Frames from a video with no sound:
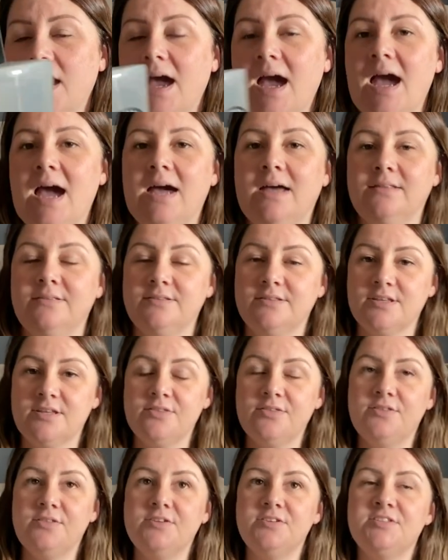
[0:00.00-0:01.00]
and
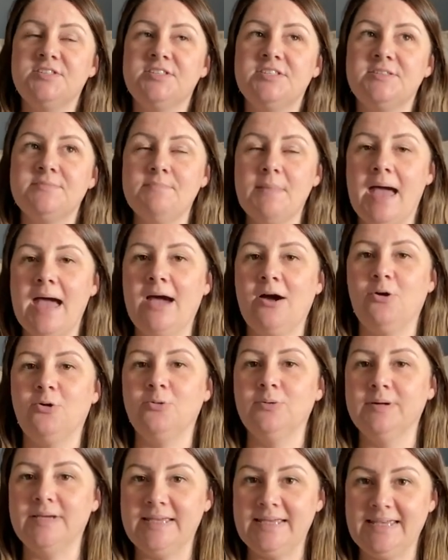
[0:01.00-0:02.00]
the
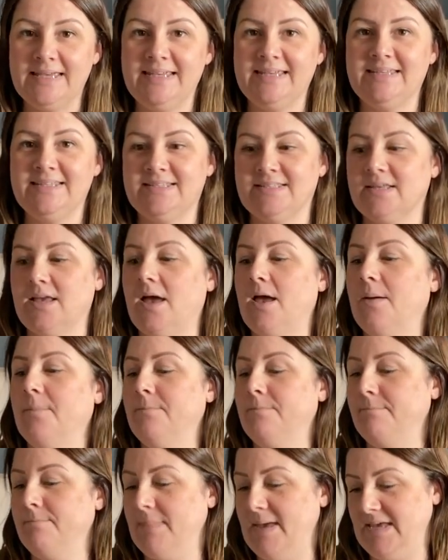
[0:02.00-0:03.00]
smell is
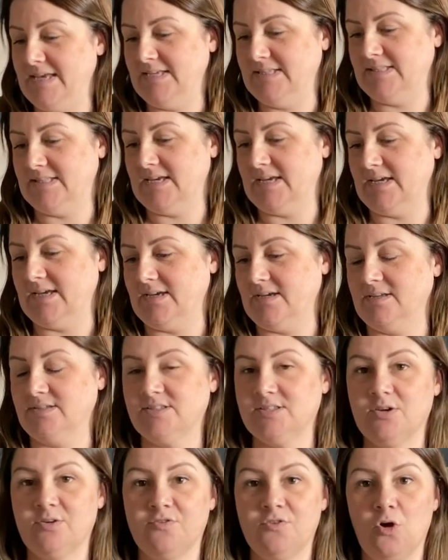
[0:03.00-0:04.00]
amazing.
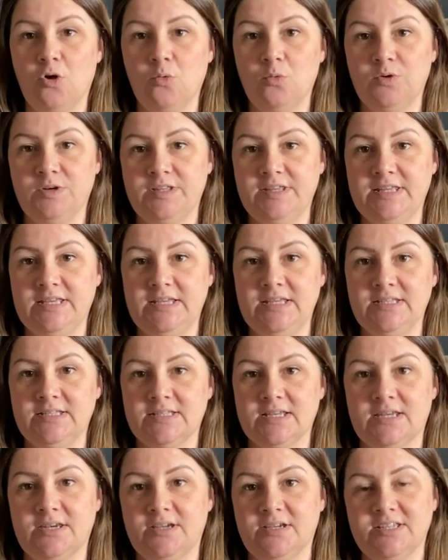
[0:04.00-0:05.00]
So I've got one of
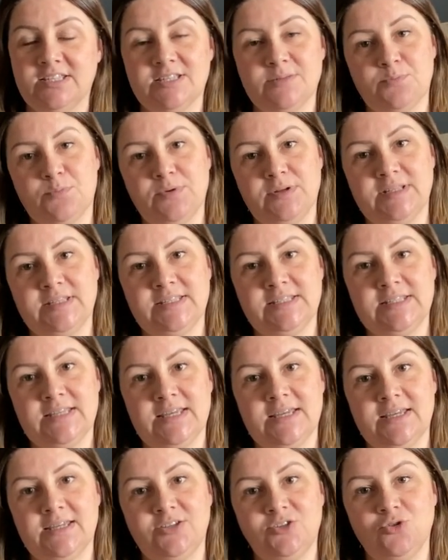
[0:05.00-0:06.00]
these and I spritz
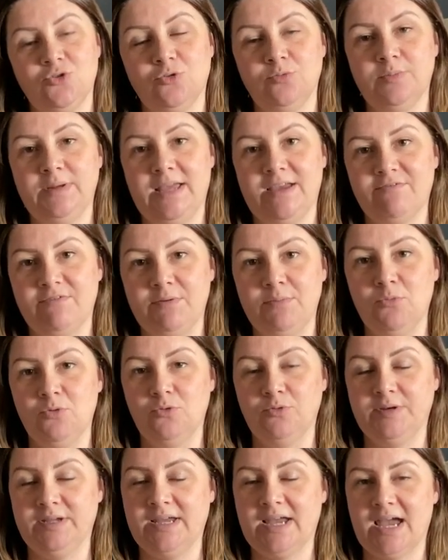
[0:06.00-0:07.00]
it normally every
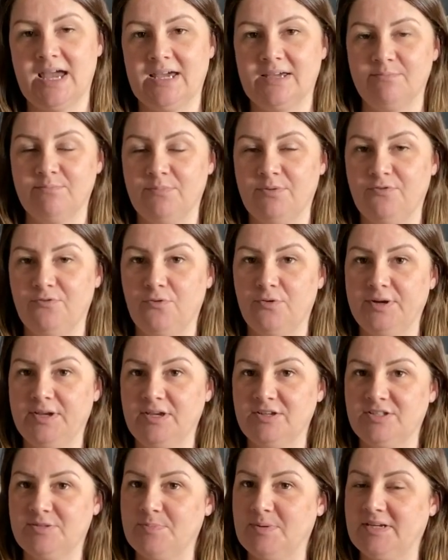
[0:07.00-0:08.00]
morning and before I
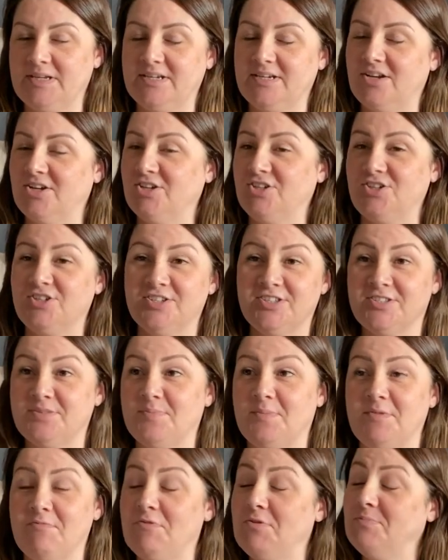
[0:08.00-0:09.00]
go to bed at night, just so
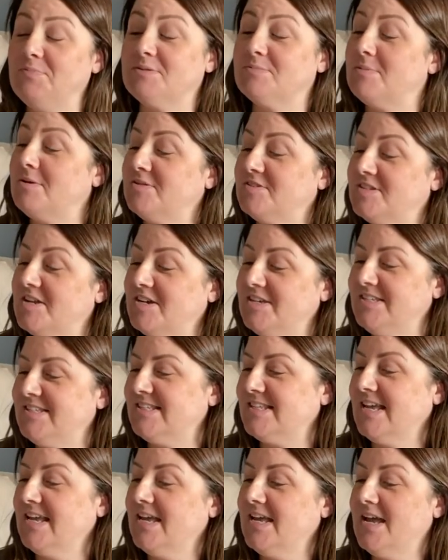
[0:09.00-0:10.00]
my room smells
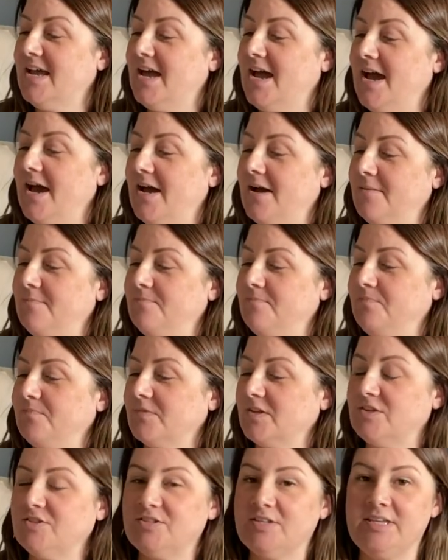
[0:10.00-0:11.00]
nice.
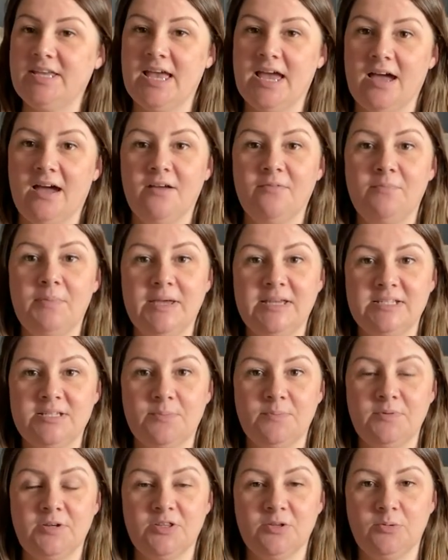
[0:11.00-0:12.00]
So yeah, I picked
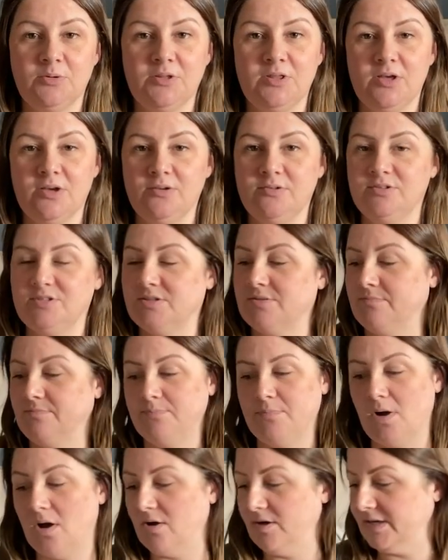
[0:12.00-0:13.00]
up another one of those,
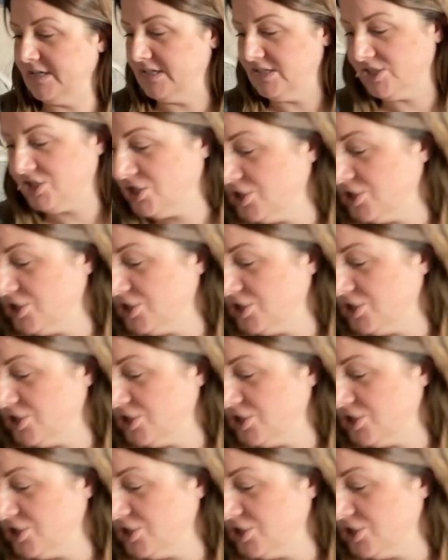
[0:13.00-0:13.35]
bargain at